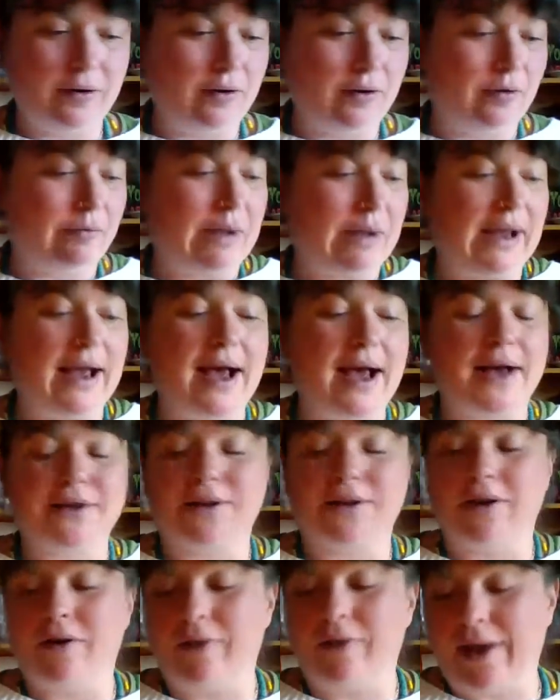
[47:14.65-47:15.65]
Oh my gosh.
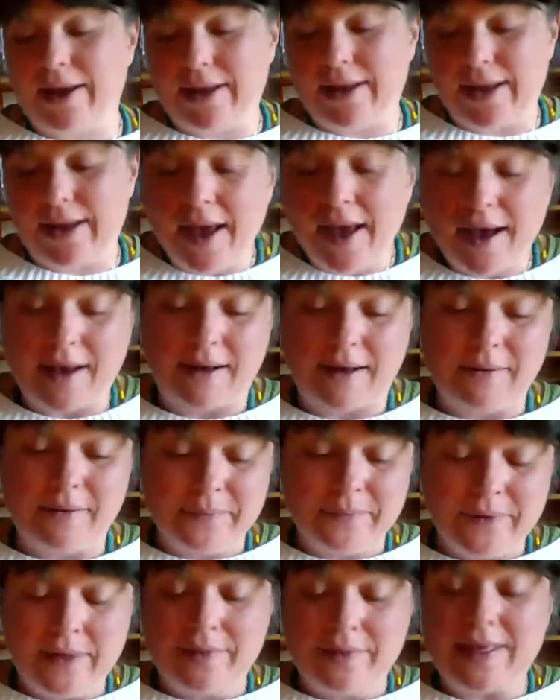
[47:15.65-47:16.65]
Okay, yeah.
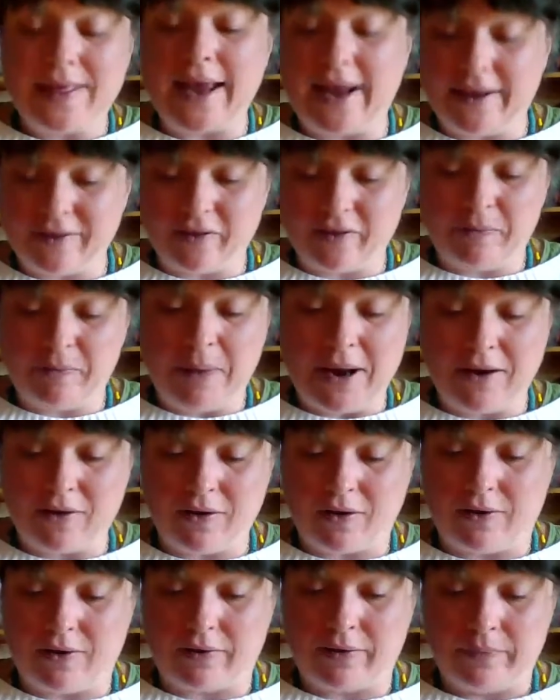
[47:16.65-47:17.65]
The Ace of
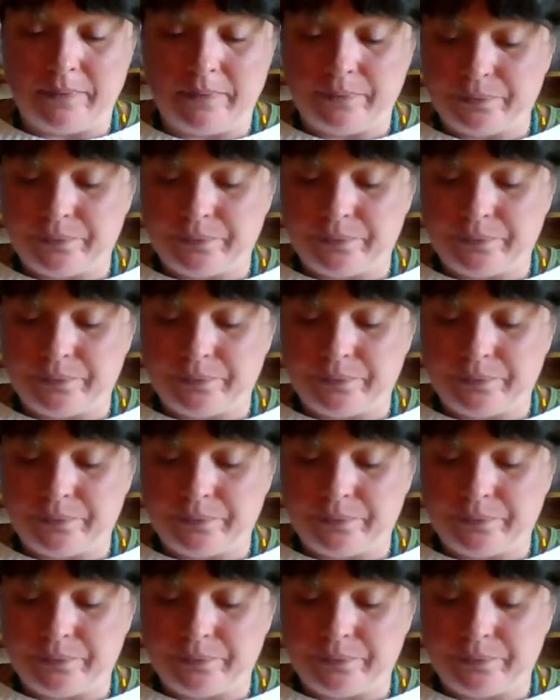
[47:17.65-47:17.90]
Pentacles.